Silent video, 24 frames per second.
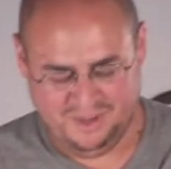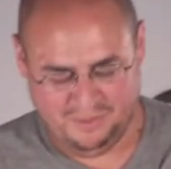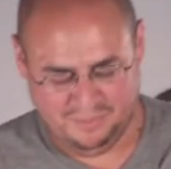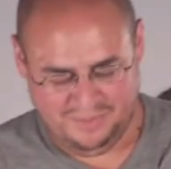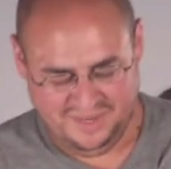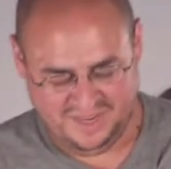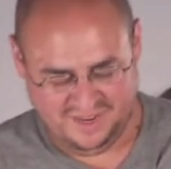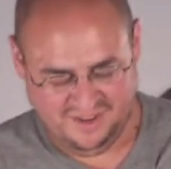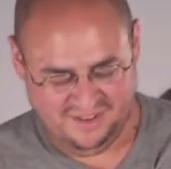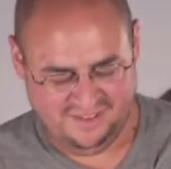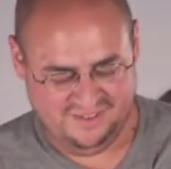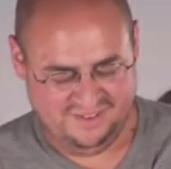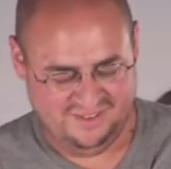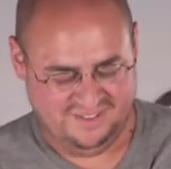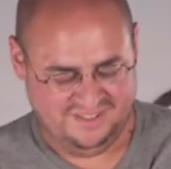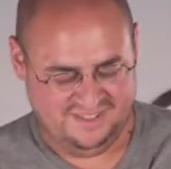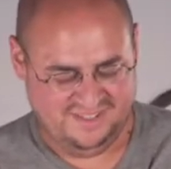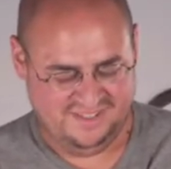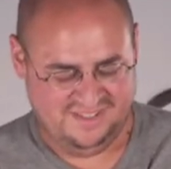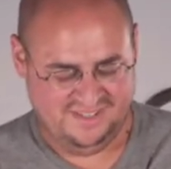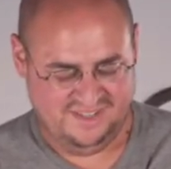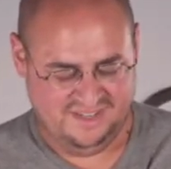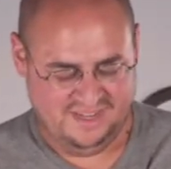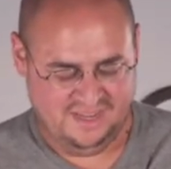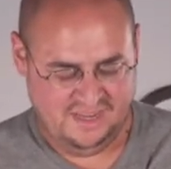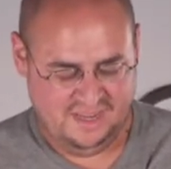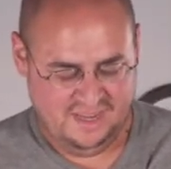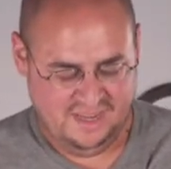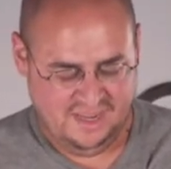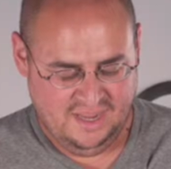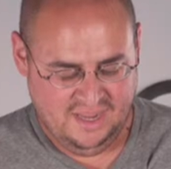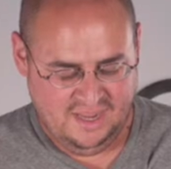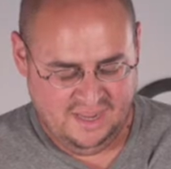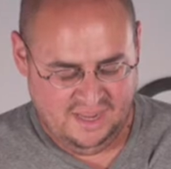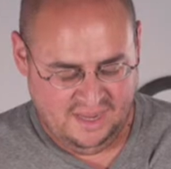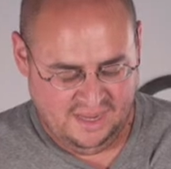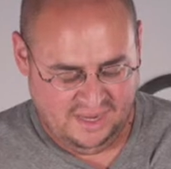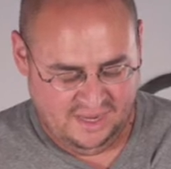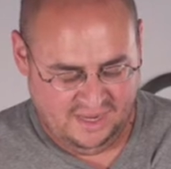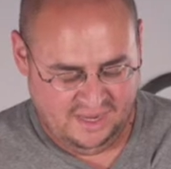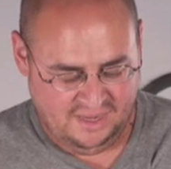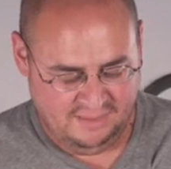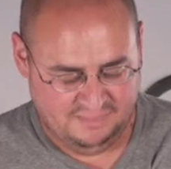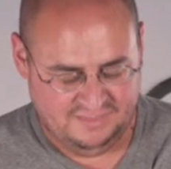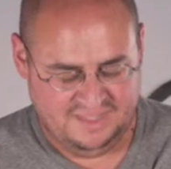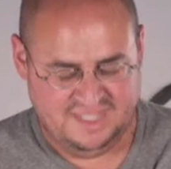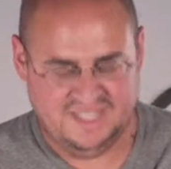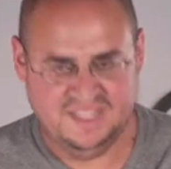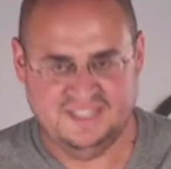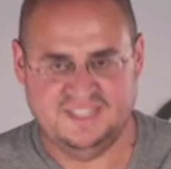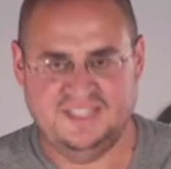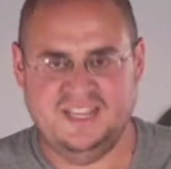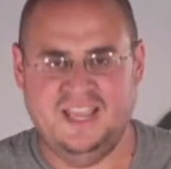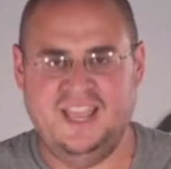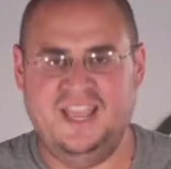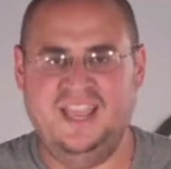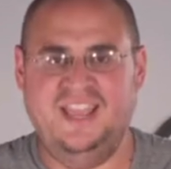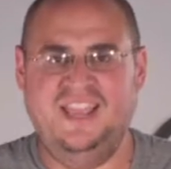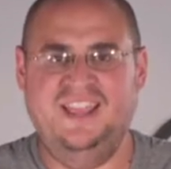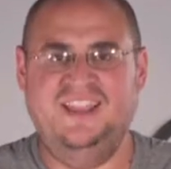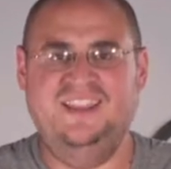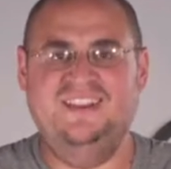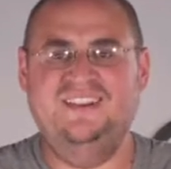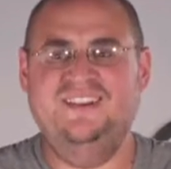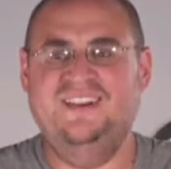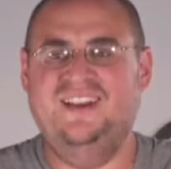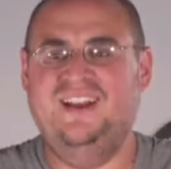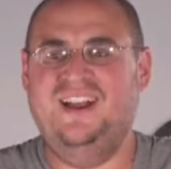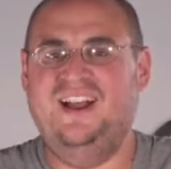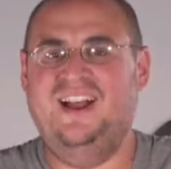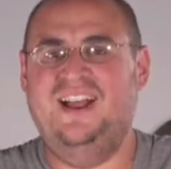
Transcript: Helping Others. Today